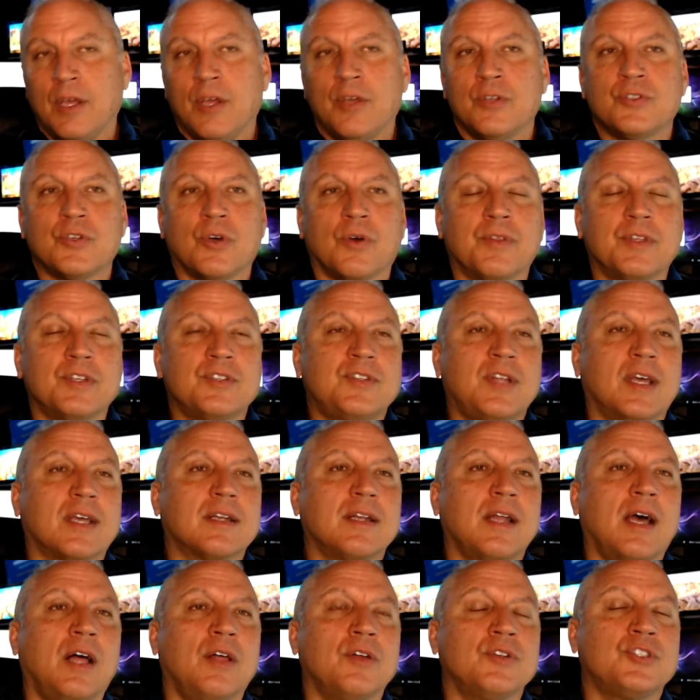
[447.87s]
So this
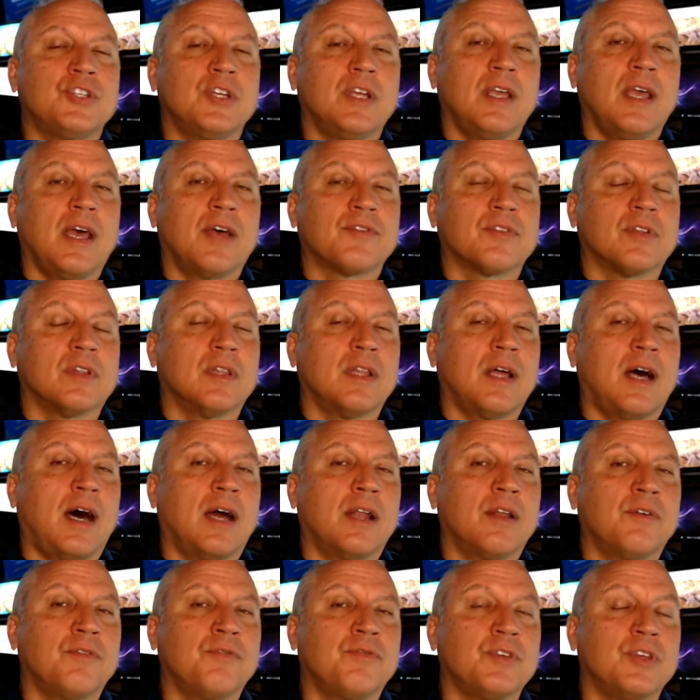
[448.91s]
technology has a lot
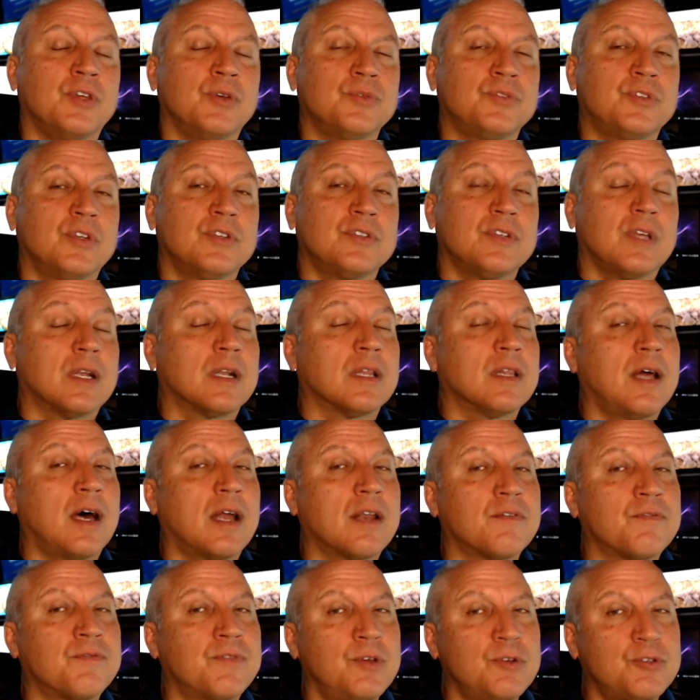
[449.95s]
of uses and a lot
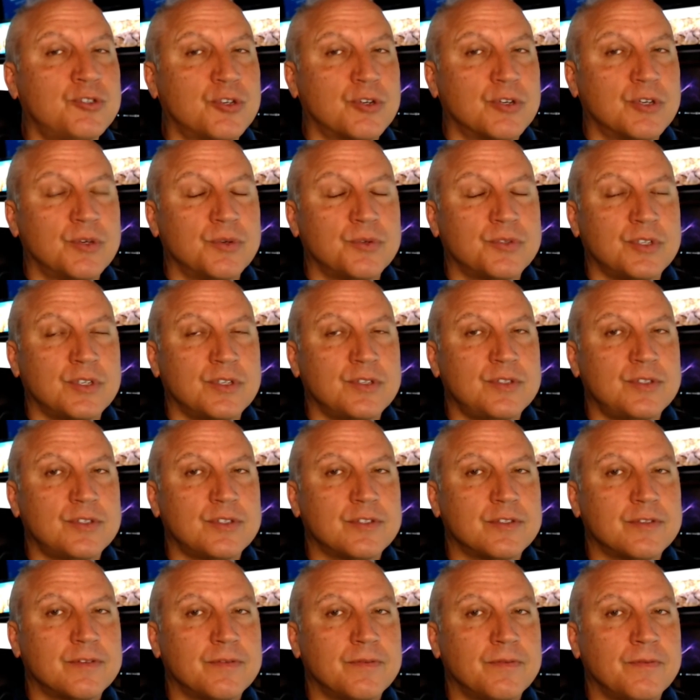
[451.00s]
of future uses
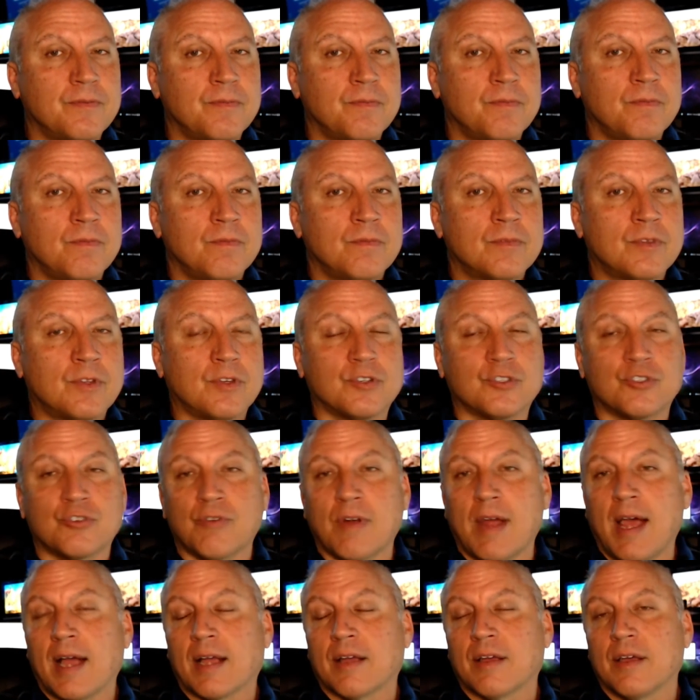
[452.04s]
to
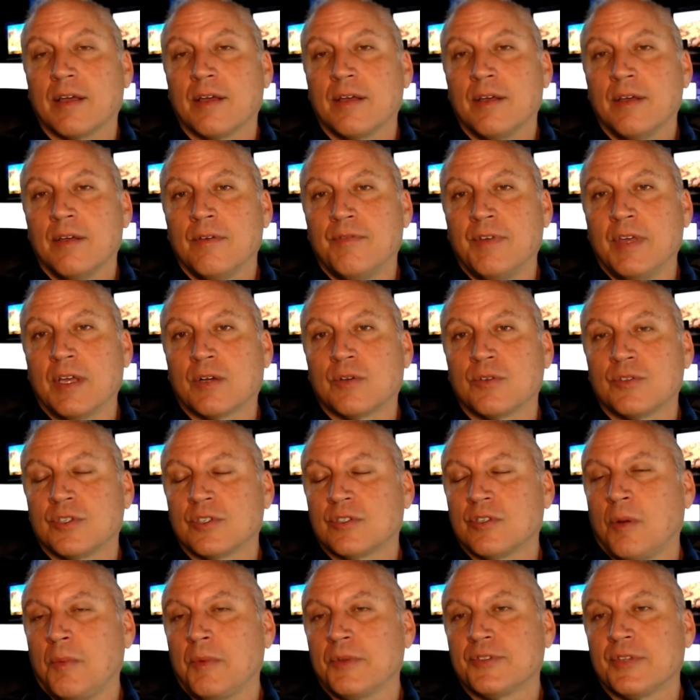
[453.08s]
track vehicles. It's
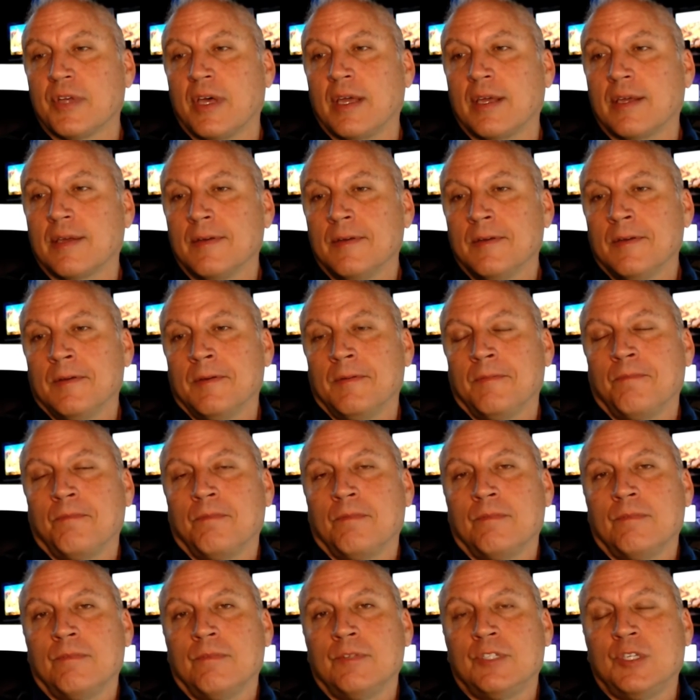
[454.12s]
almost like
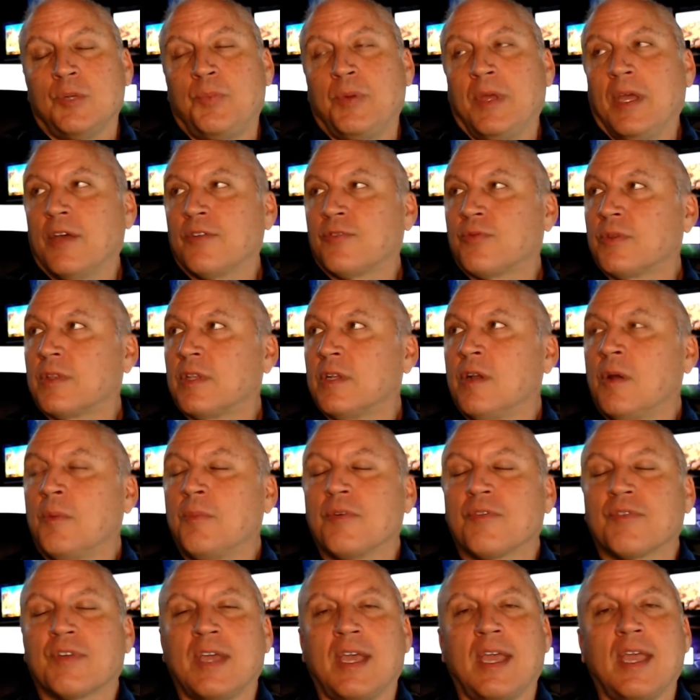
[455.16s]
GPS with the number
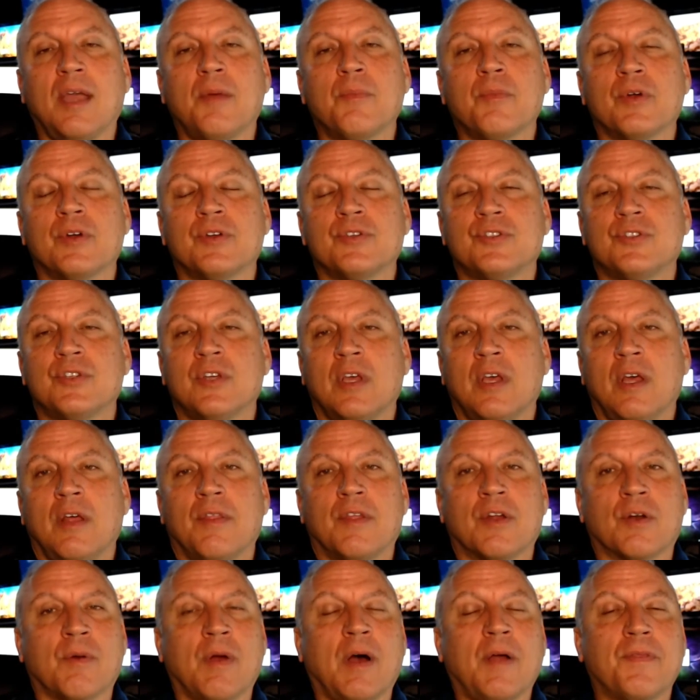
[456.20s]
of cameras
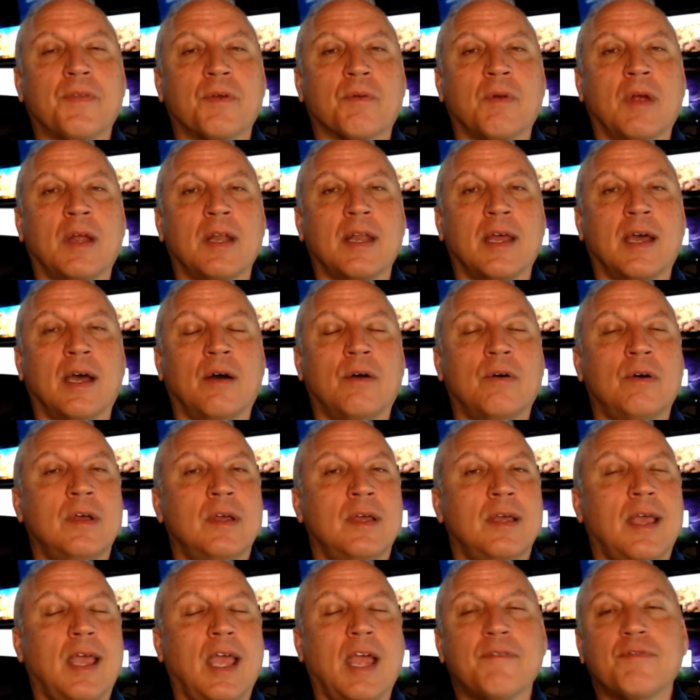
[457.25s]
that are out there right now.
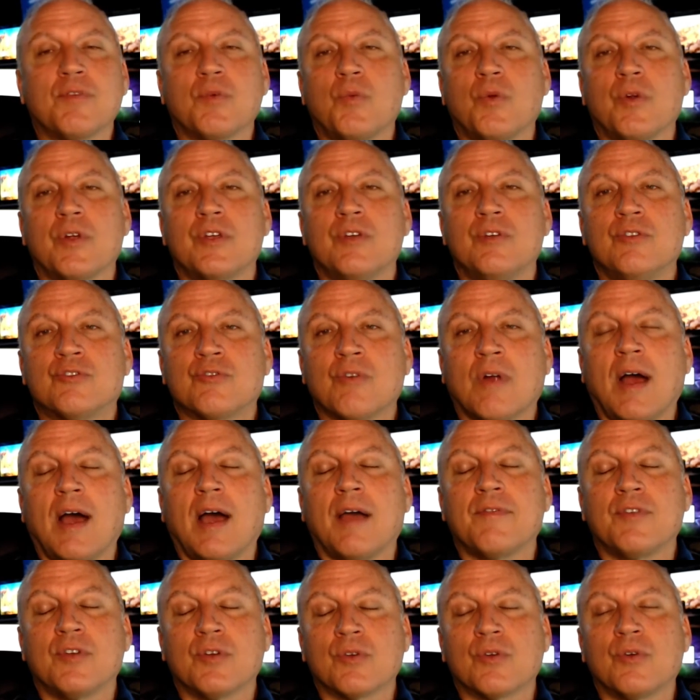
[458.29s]
Everywhere you
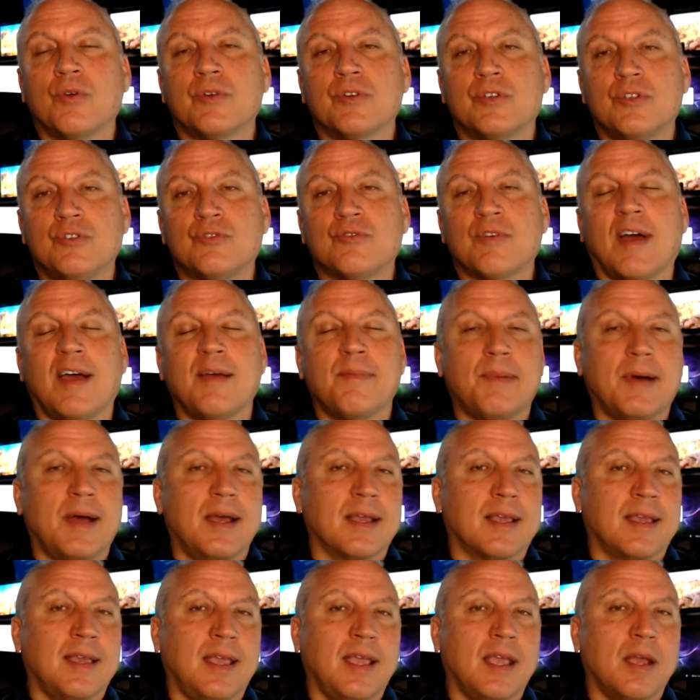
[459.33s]
drive, you're going to drive by
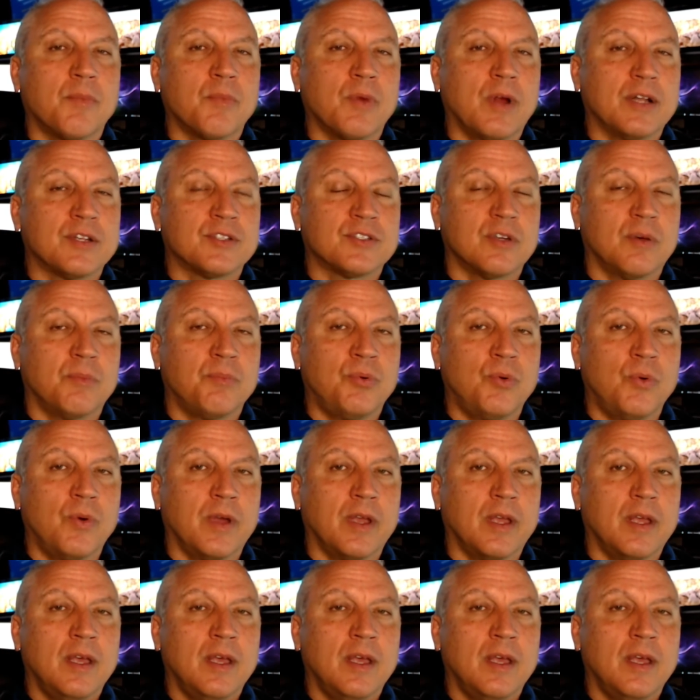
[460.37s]
a camera at some point.